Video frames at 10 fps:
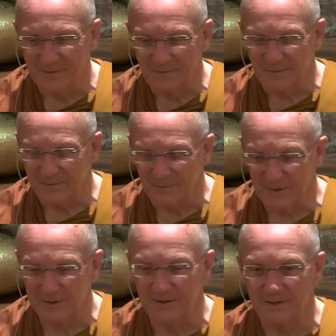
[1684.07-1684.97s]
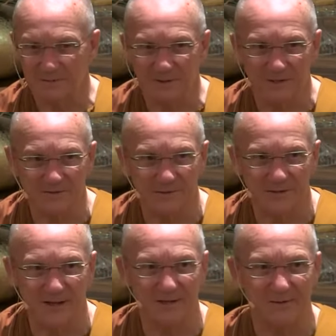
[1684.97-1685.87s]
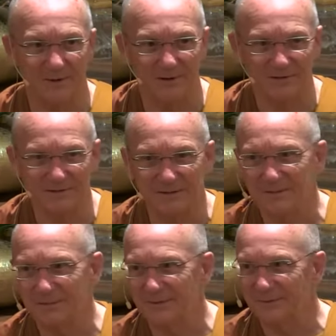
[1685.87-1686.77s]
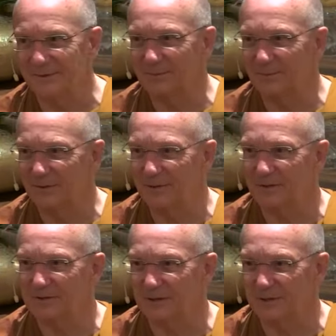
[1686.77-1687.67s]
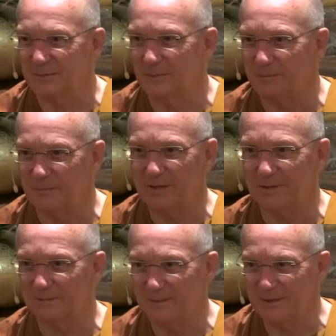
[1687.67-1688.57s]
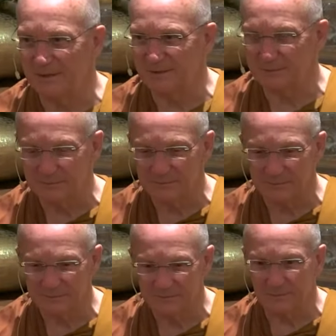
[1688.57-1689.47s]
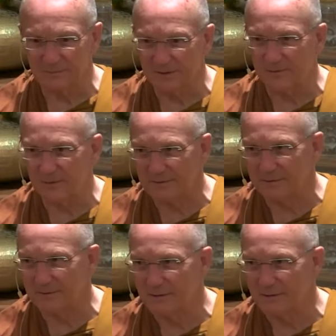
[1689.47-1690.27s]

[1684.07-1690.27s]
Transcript: We really invest in that arising. We get really excited about me being something or other.